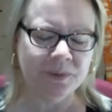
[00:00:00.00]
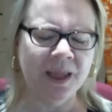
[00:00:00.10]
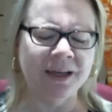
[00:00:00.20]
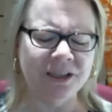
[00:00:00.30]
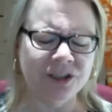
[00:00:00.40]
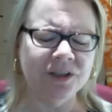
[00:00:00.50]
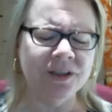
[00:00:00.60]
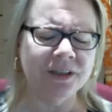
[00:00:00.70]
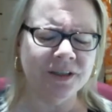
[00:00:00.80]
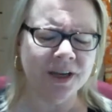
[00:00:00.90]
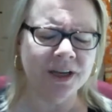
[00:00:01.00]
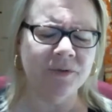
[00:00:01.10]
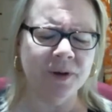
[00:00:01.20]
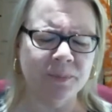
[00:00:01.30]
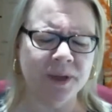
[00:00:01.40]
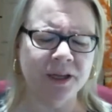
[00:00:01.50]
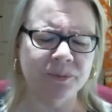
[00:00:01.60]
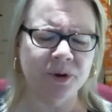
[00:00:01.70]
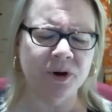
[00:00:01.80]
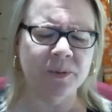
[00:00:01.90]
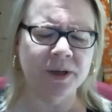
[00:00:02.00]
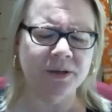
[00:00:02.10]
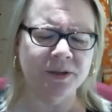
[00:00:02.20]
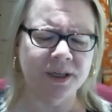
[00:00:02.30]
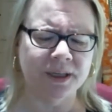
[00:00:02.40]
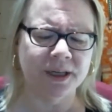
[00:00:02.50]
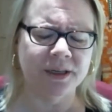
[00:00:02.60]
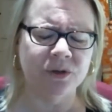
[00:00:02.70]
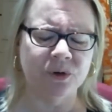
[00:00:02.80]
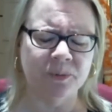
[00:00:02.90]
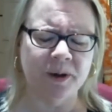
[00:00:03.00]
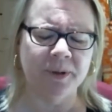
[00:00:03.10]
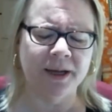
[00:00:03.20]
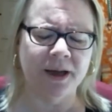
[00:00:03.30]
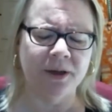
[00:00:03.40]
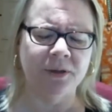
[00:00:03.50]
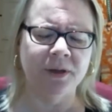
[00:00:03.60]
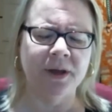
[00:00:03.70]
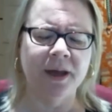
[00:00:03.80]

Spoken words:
I teach in the executive MPH program at UCLA School of Public Health,